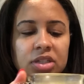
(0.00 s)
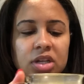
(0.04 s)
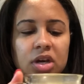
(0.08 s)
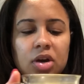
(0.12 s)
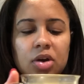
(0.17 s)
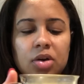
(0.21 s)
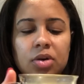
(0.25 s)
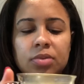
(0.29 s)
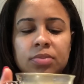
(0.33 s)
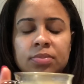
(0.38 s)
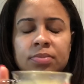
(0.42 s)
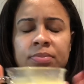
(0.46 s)

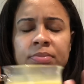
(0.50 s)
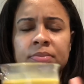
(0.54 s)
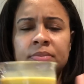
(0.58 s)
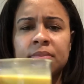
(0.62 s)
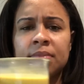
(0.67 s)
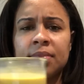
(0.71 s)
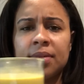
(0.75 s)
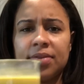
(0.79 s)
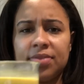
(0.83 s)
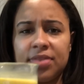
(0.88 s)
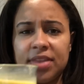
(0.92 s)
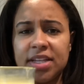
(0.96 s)
So
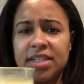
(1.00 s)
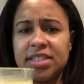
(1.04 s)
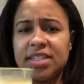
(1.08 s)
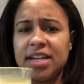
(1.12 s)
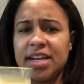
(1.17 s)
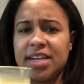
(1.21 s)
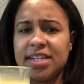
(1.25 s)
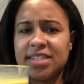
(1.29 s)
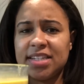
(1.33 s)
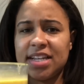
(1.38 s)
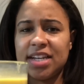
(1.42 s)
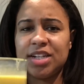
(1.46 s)
this
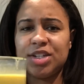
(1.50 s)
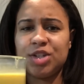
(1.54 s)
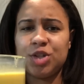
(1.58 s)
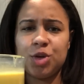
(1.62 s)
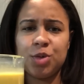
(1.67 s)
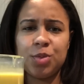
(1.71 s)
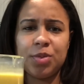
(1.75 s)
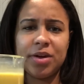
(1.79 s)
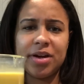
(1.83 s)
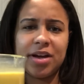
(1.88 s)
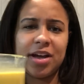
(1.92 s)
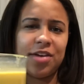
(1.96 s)
tastes like
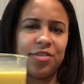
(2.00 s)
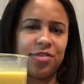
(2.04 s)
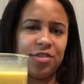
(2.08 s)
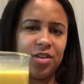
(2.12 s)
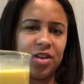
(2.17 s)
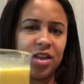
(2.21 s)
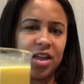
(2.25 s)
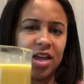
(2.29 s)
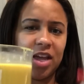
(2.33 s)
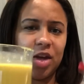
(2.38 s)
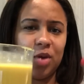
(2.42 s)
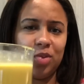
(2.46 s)
turmeric. I
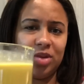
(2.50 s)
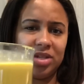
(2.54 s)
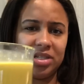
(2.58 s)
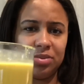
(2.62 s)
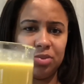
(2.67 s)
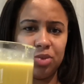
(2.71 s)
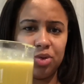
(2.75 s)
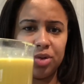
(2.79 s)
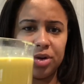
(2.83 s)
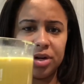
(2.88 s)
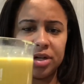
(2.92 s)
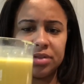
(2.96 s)
feel like it
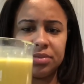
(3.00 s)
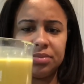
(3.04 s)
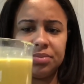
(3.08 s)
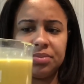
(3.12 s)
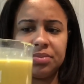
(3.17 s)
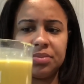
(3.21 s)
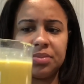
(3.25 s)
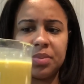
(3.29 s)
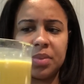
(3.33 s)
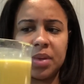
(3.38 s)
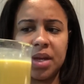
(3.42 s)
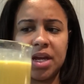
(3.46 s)
was more
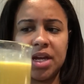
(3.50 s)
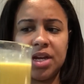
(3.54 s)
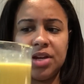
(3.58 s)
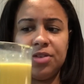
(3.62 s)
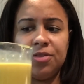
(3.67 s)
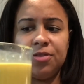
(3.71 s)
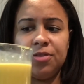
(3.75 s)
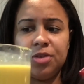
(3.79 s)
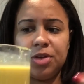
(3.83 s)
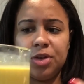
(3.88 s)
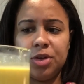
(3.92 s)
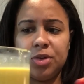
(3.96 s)

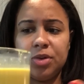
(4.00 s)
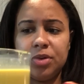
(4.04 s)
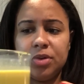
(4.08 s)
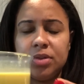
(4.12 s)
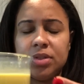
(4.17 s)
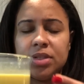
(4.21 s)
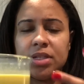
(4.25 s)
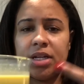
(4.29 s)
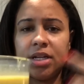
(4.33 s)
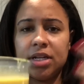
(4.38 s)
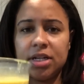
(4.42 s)
infused.